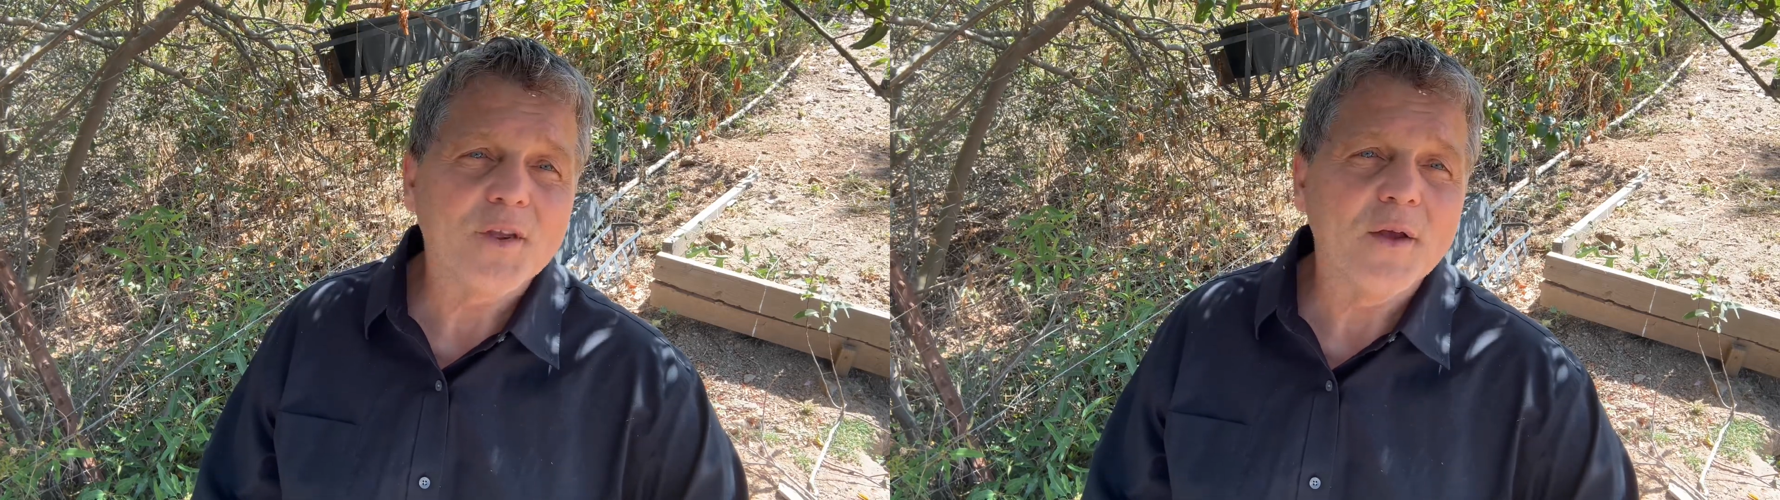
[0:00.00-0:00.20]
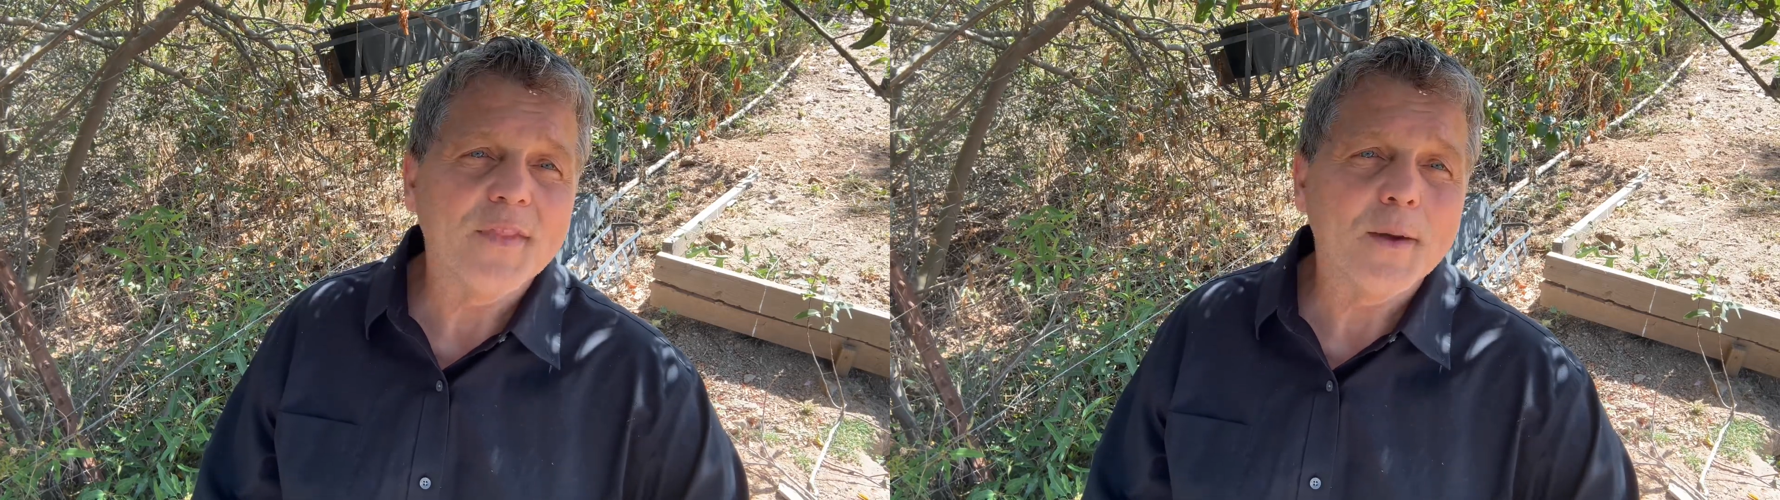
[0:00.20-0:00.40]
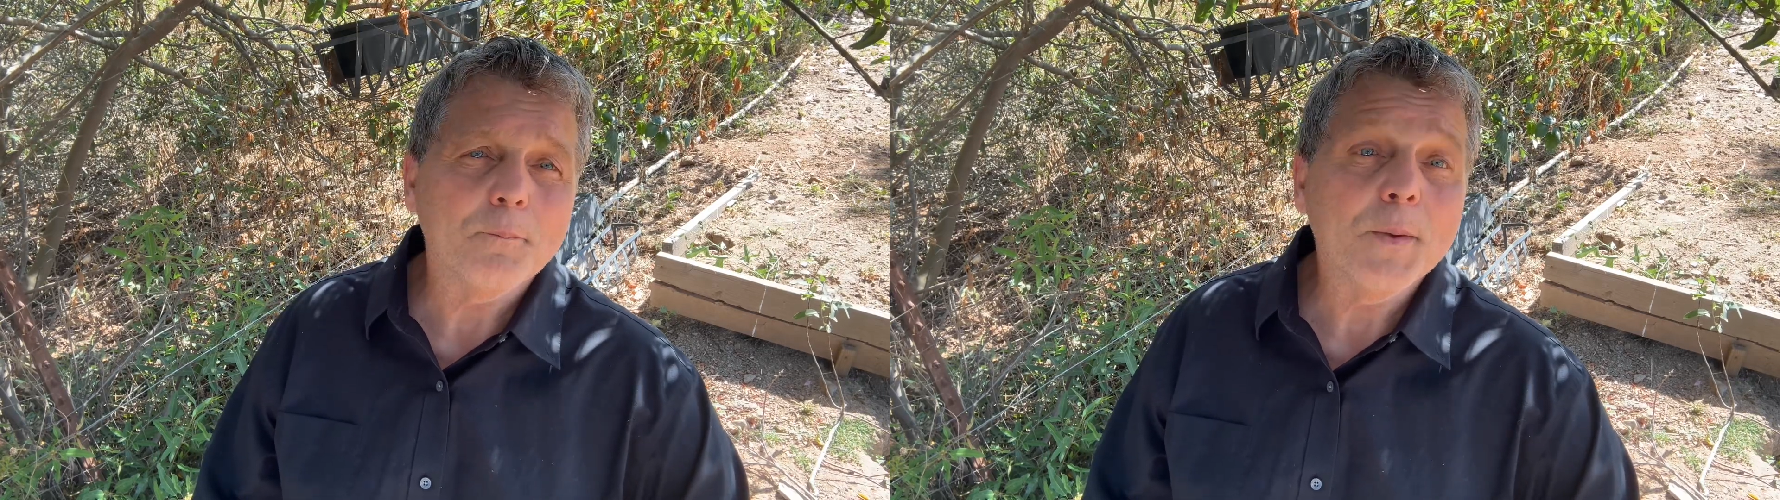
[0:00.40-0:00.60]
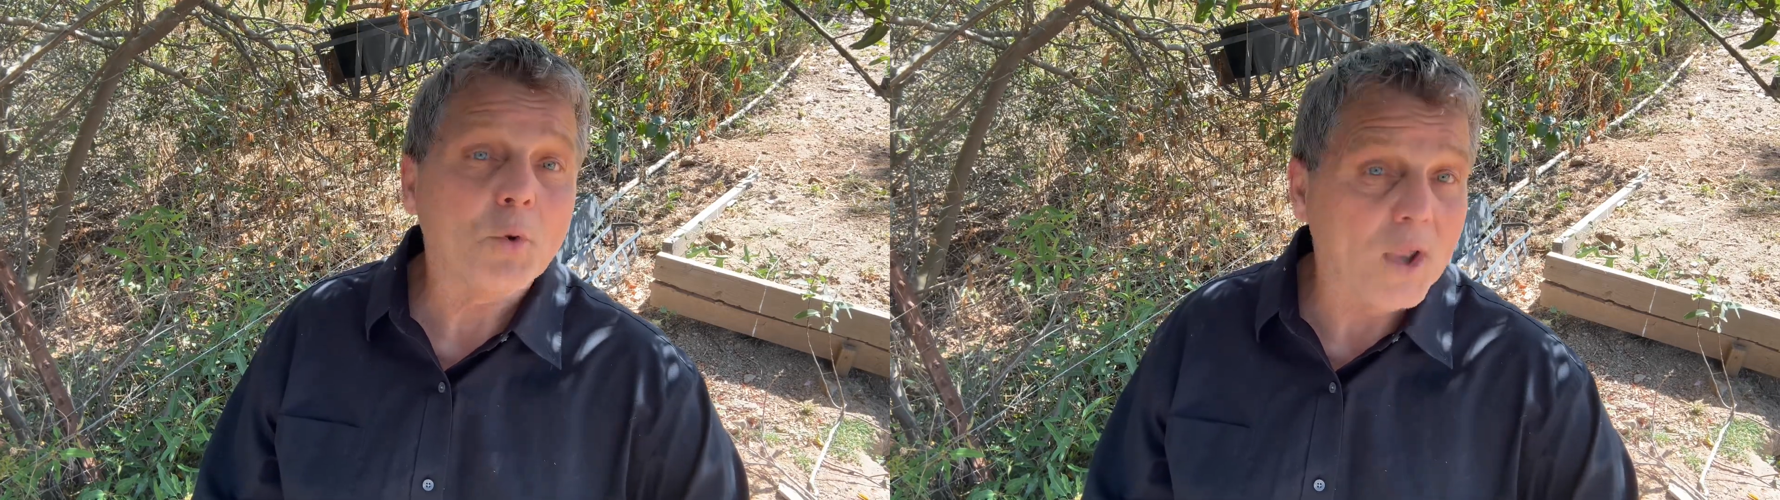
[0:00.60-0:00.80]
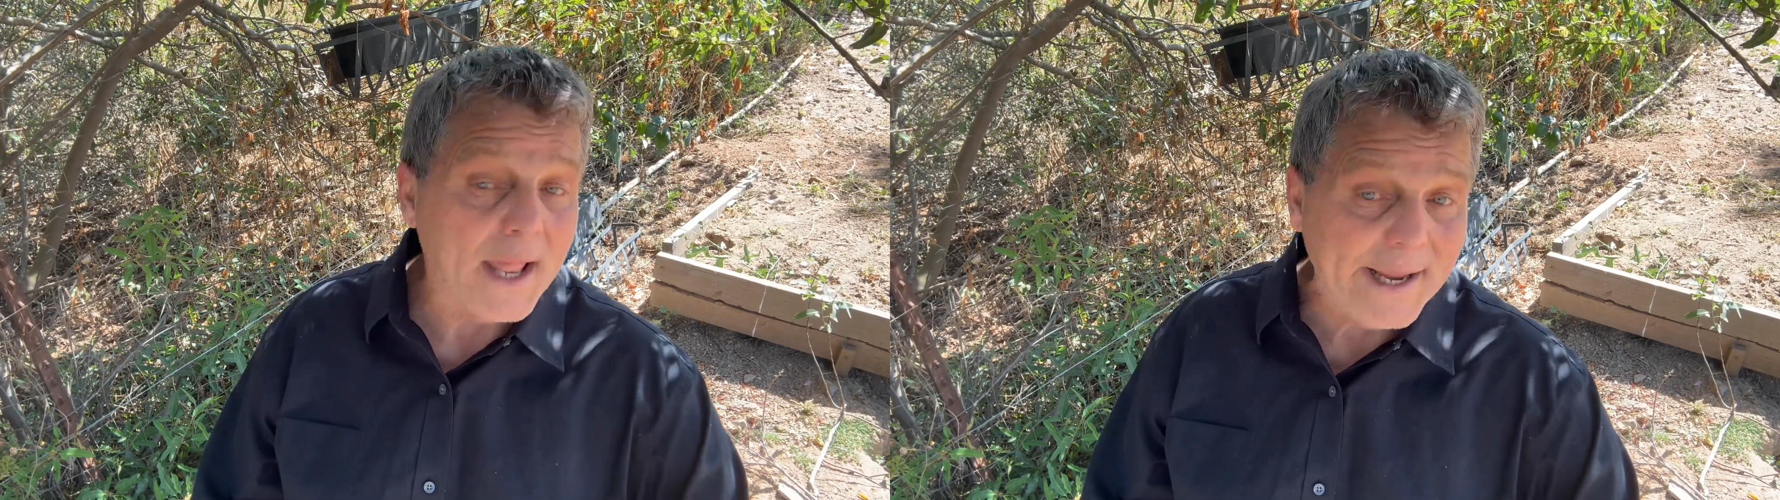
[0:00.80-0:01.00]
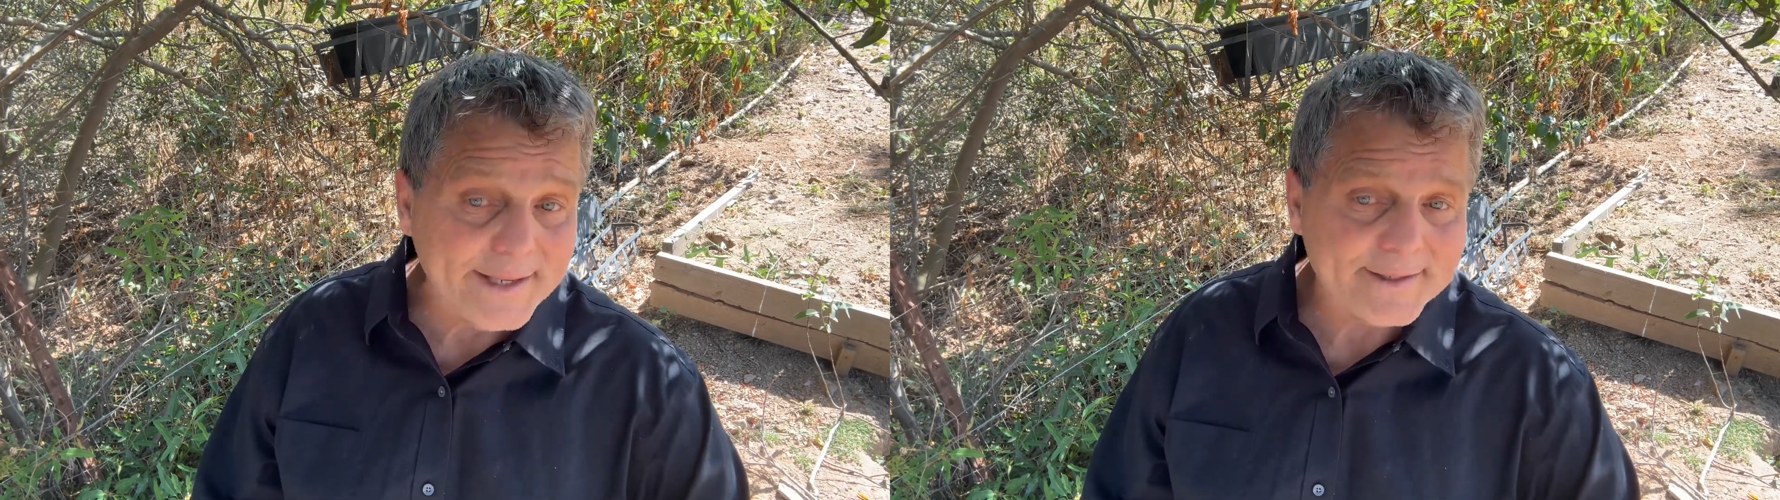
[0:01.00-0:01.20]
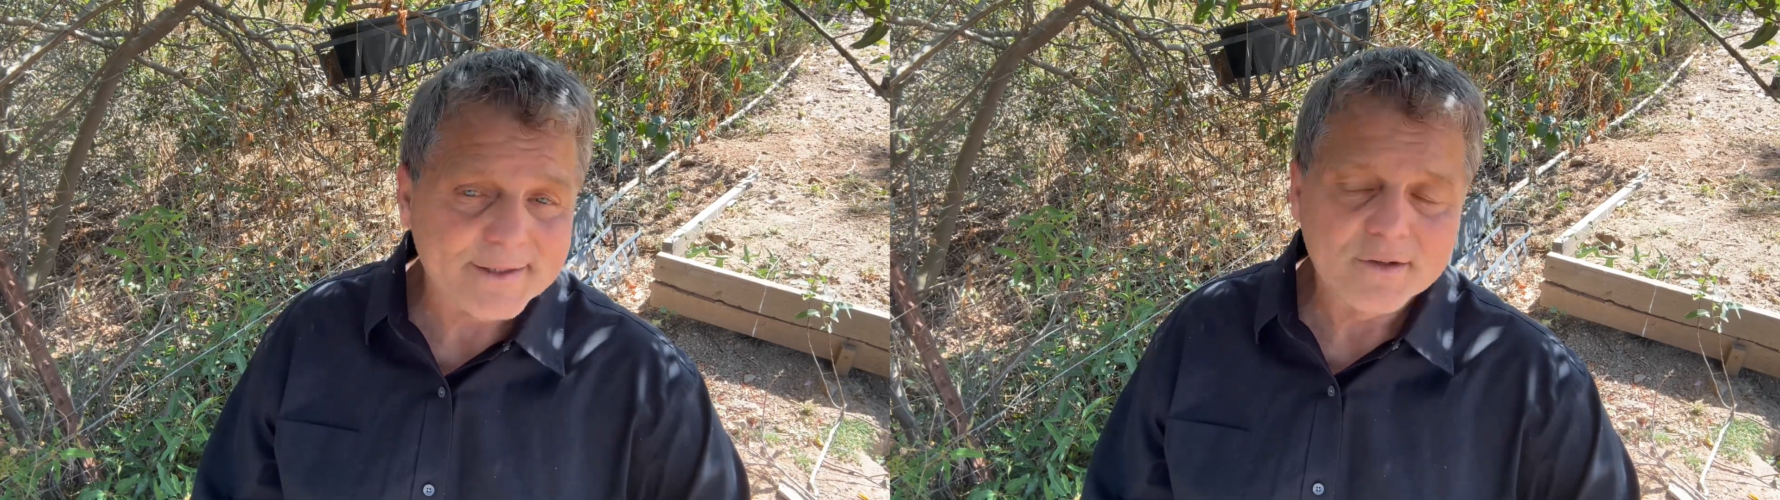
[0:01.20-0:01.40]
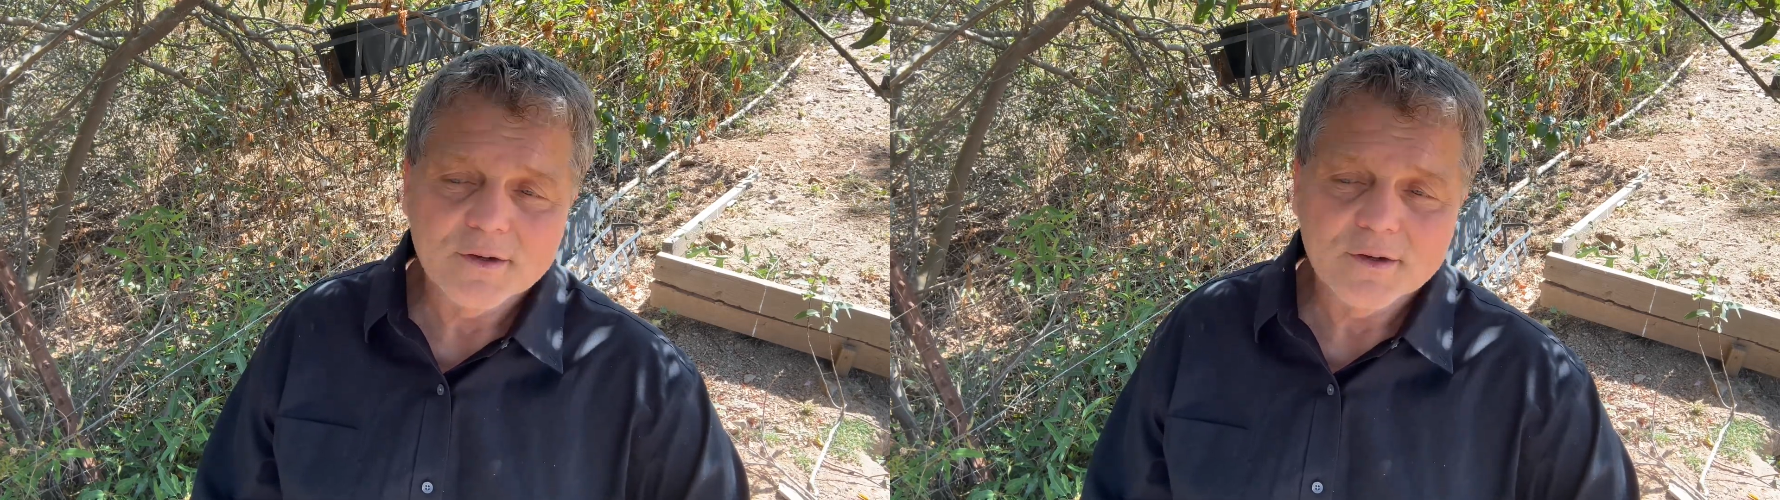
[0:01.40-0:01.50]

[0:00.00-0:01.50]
that people liked,